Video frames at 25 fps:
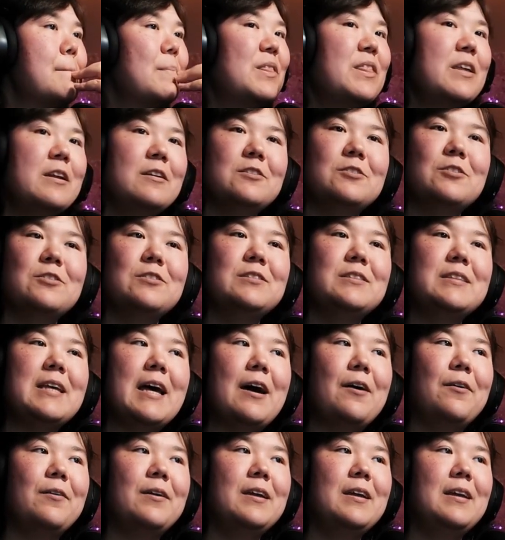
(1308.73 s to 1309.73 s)
then it turns
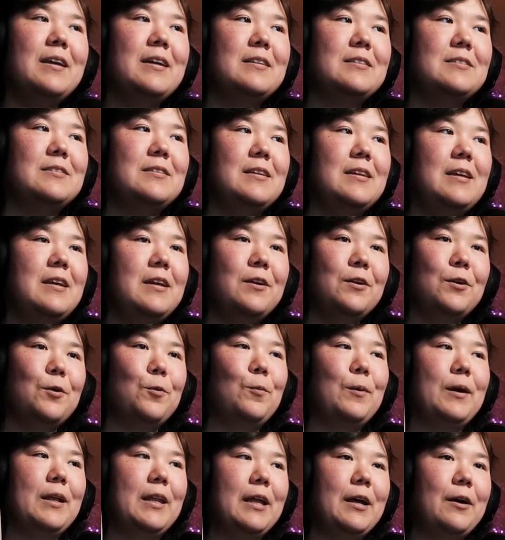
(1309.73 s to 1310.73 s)
out it's inner
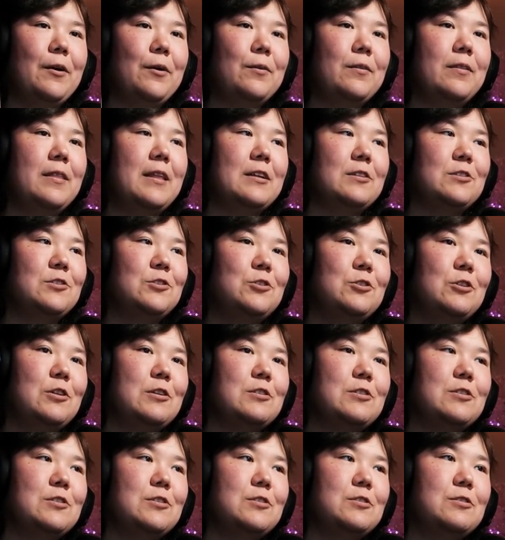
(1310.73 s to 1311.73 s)
Willow that's
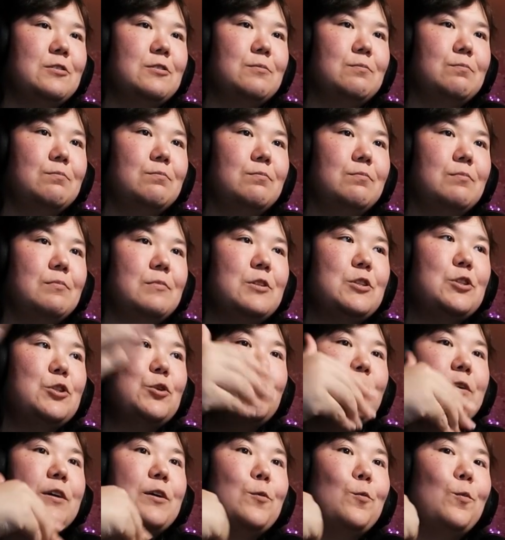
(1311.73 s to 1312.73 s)
just
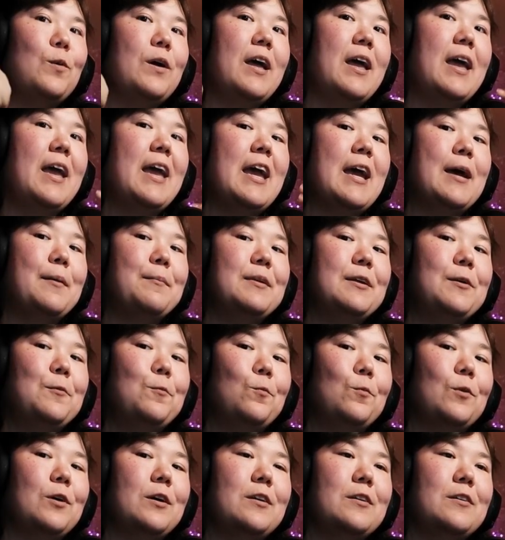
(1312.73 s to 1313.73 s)
doing what Amity
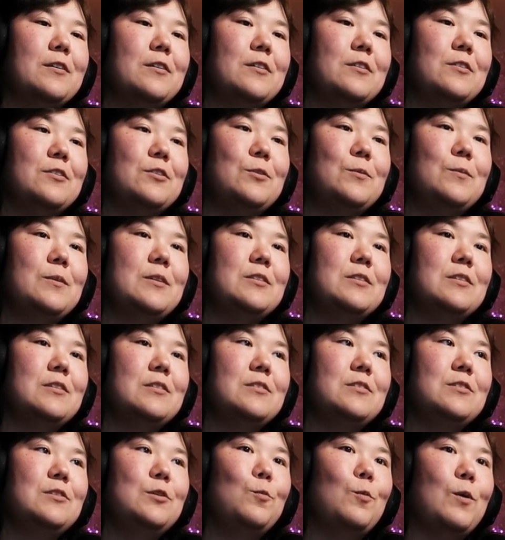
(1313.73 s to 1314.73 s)
wanted her to do, which
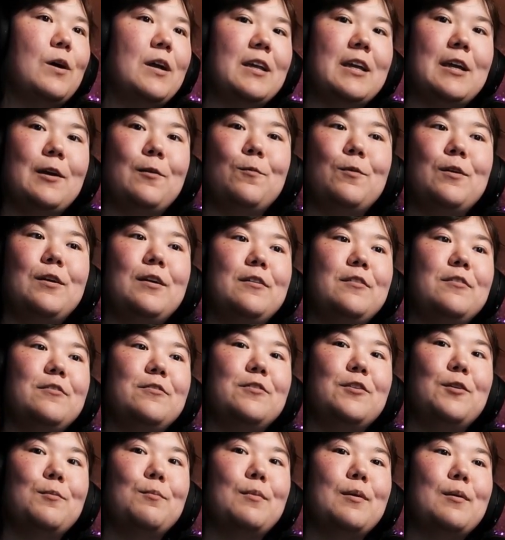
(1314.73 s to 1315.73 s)
is you want to get rid
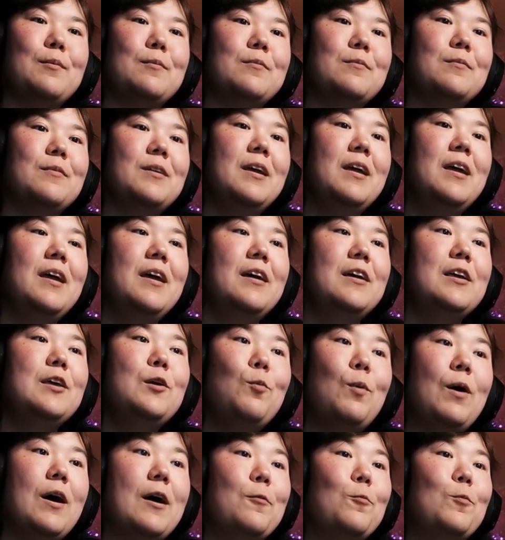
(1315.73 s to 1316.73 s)
of your
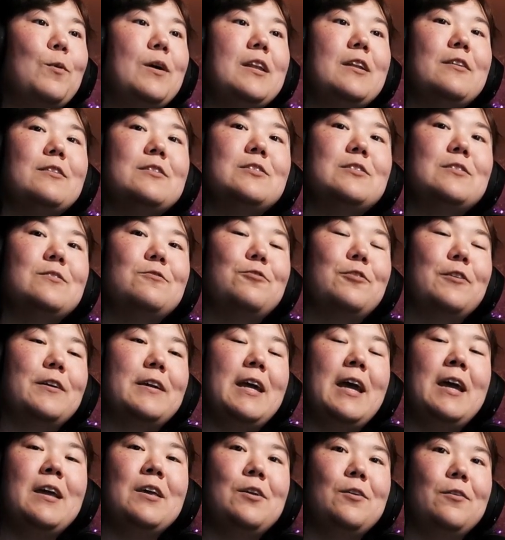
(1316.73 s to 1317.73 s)
you want Willow to
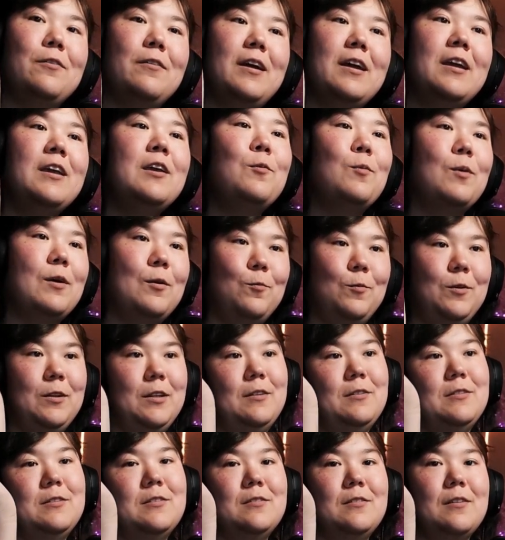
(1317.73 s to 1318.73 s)
forget you, right? You want
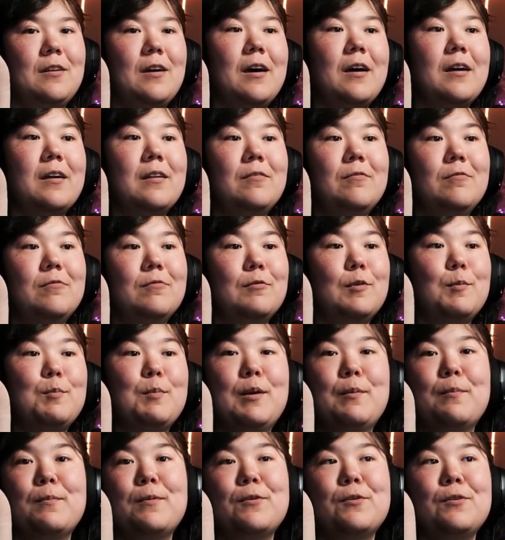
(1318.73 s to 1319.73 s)
Willow to not
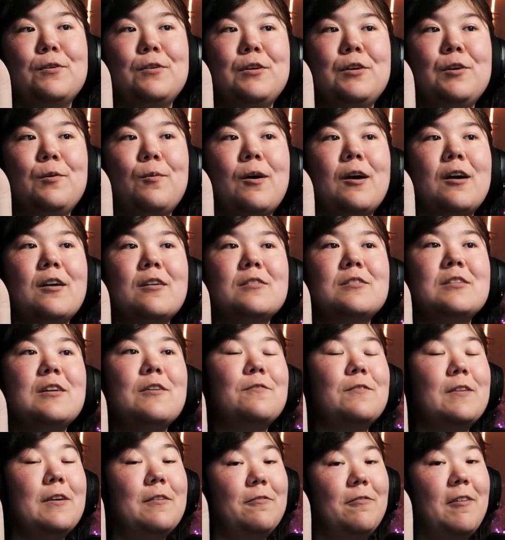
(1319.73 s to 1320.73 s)
remember who you are and
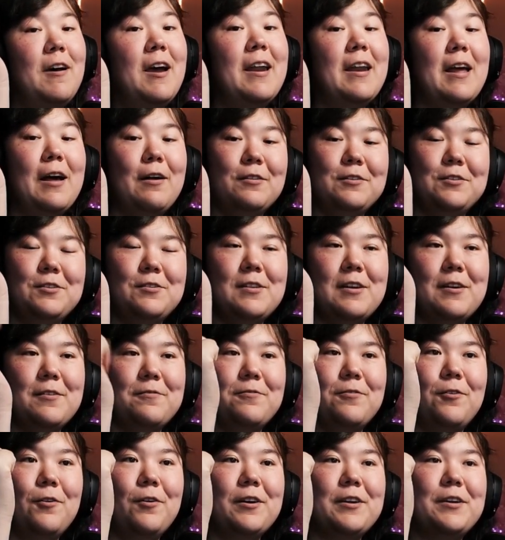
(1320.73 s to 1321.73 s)
stuff, then fine, I'll do that
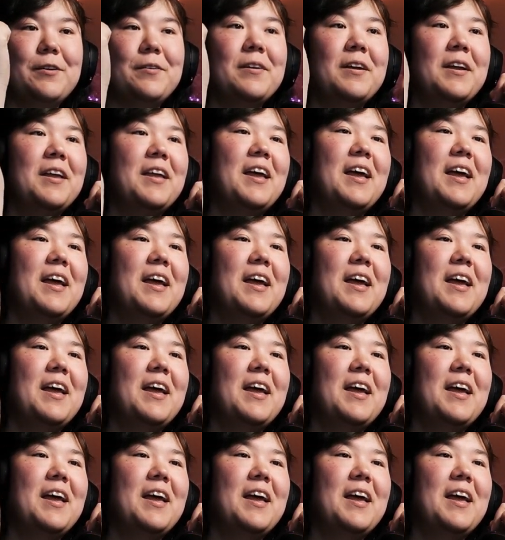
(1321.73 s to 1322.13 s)
for you.